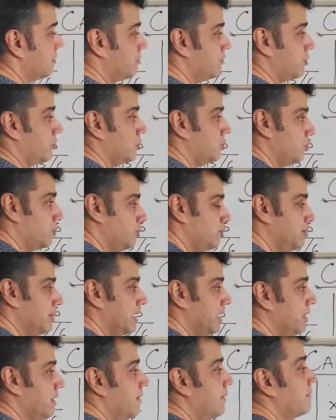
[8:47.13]
followed
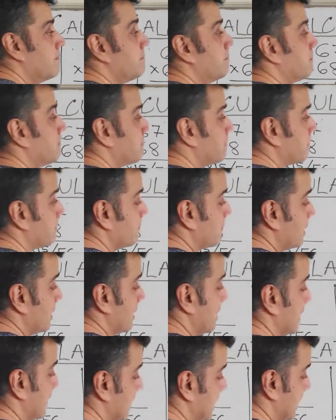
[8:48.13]
by,
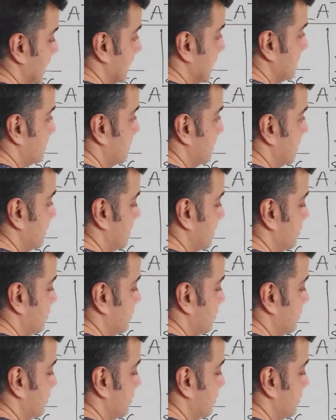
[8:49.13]
can I say